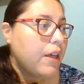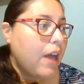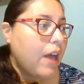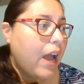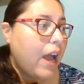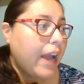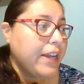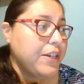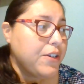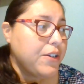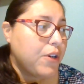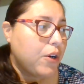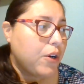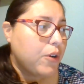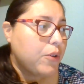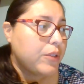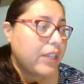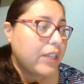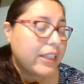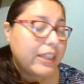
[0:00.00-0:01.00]
I
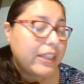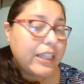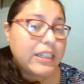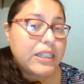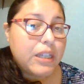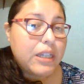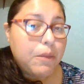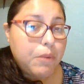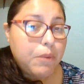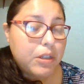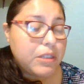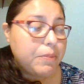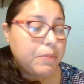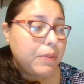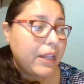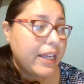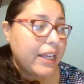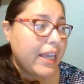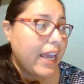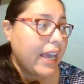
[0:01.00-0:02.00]
know that it's a
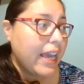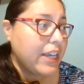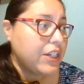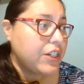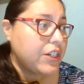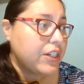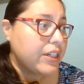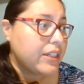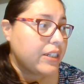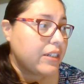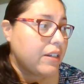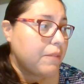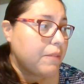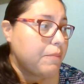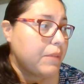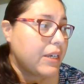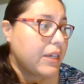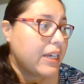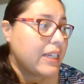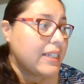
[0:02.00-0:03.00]
multiplication
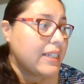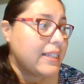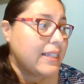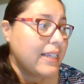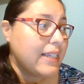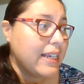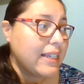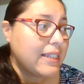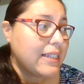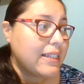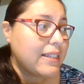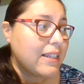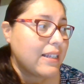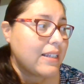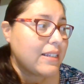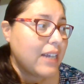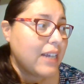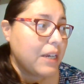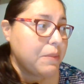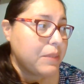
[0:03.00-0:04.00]
because 6
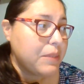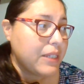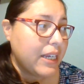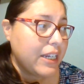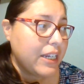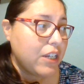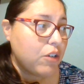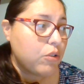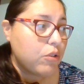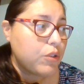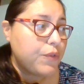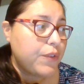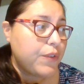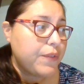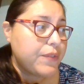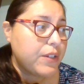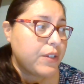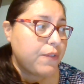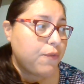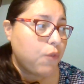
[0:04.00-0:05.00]
times 9 equals
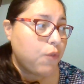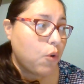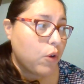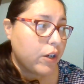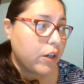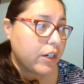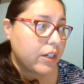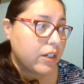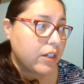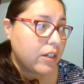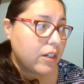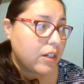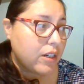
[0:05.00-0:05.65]
54